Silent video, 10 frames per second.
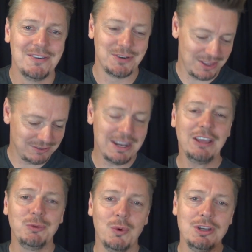For this
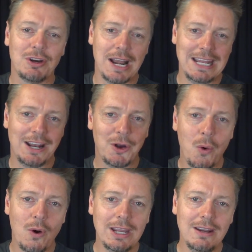next one, you're gonna need a
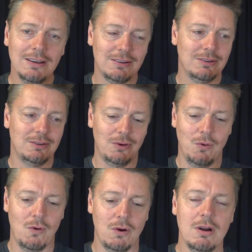coin,
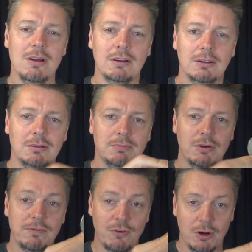or
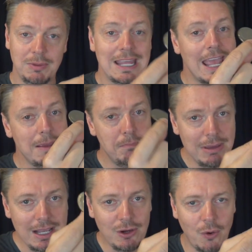preferably a
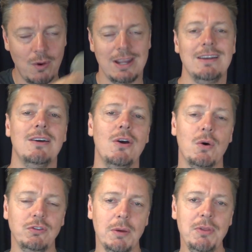big coin,
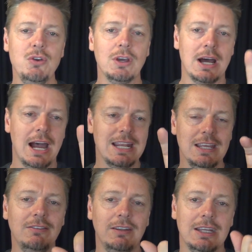or something you can hide
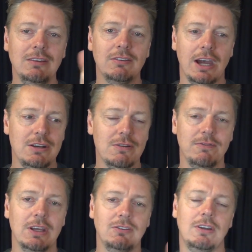easily inside your
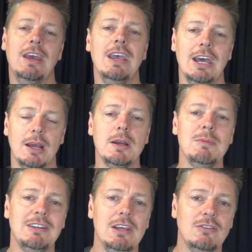fist. And I'm gonna
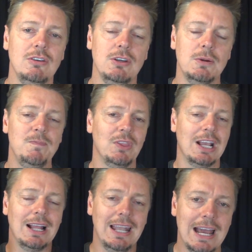be teaching you
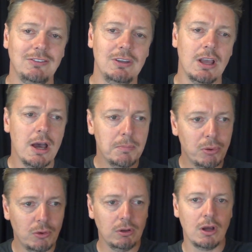the classic
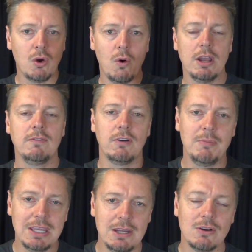pull a coin
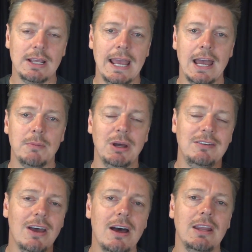from the ear gag,
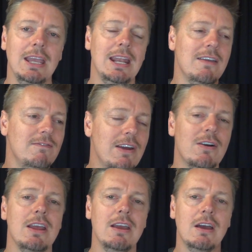but done in a
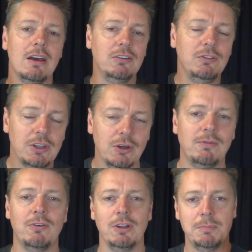very
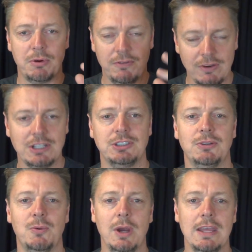skillful and
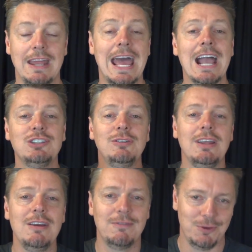professional way that
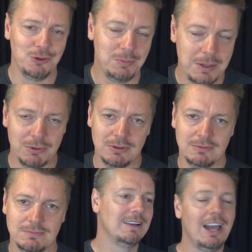actually fools people.
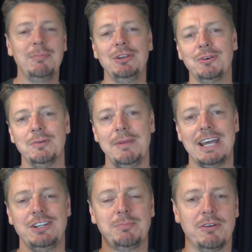I've been doing
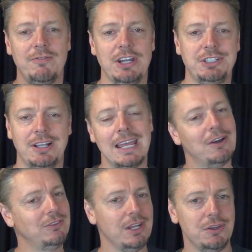magic professionally
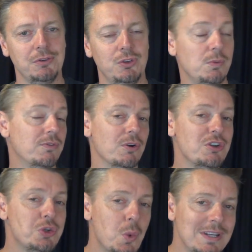outside of YouTube for
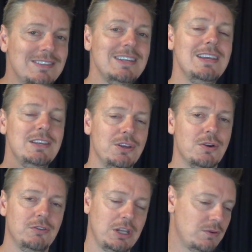20
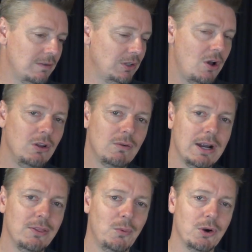years. I travel all
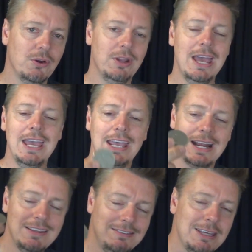around the world
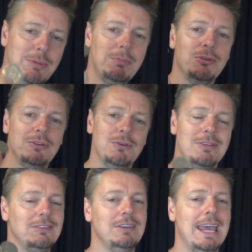and I see people do
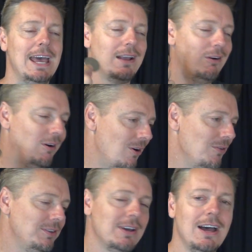this gag
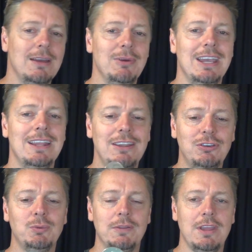all the time, and
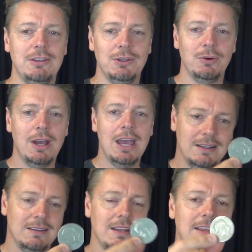this is what they do.
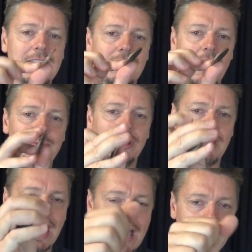They take an object,
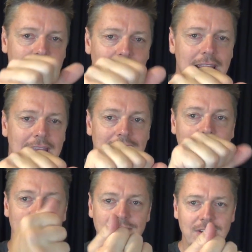they hide it in their hand
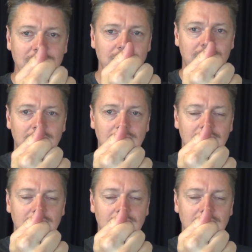like a fist,